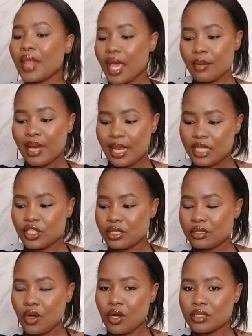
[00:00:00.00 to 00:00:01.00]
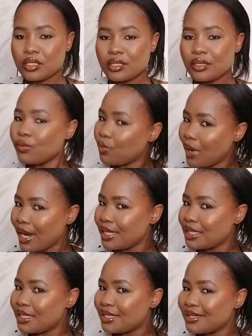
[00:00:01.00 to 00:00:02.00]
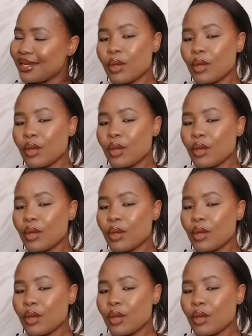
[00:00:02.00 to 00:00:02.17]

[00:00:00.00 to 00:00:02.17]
and my lashes on, right?